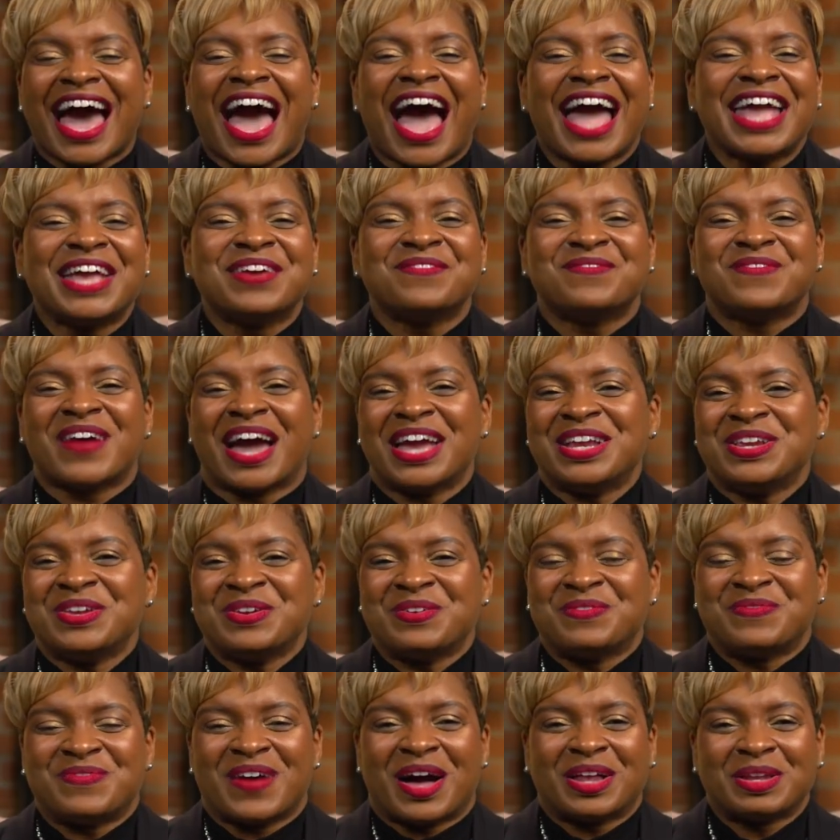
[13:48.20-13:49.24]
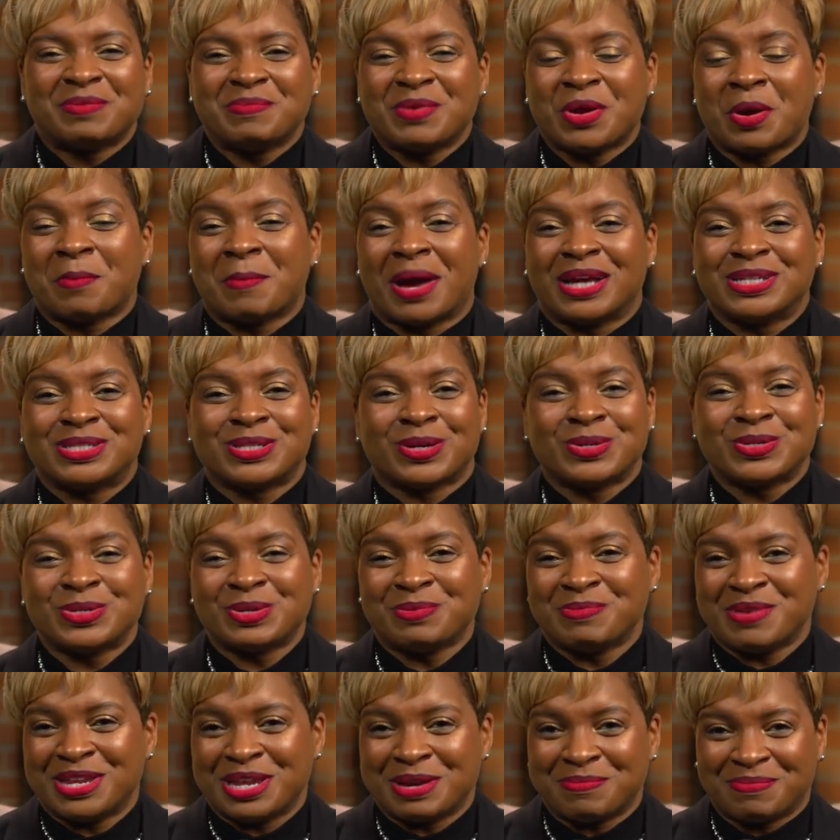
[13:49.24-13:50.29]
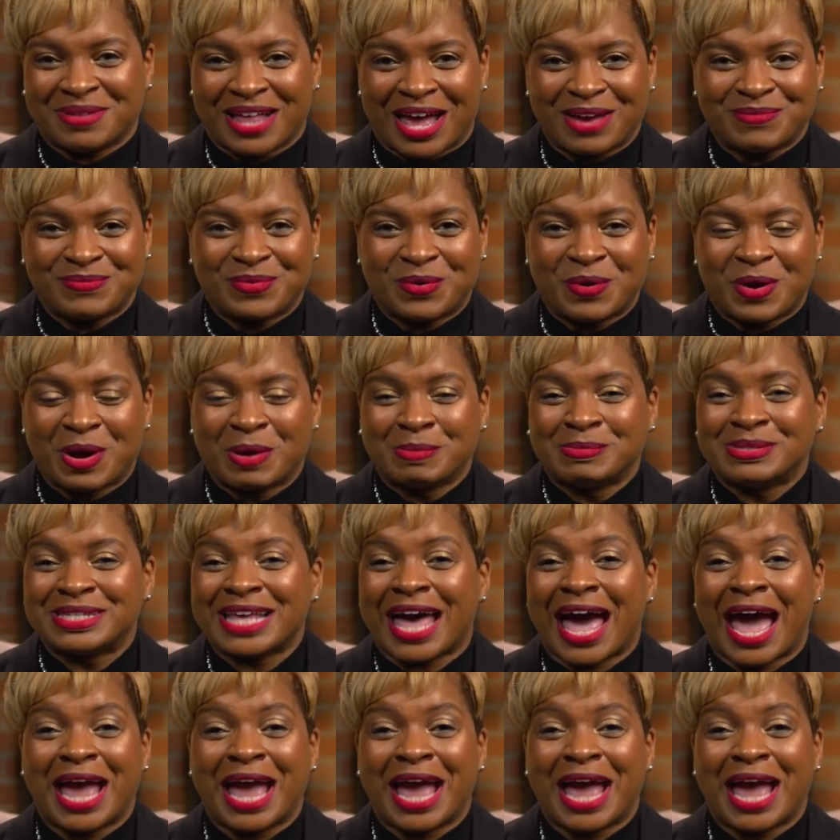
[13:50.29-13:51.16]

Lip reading: I invite you to follow me on my social media platforms.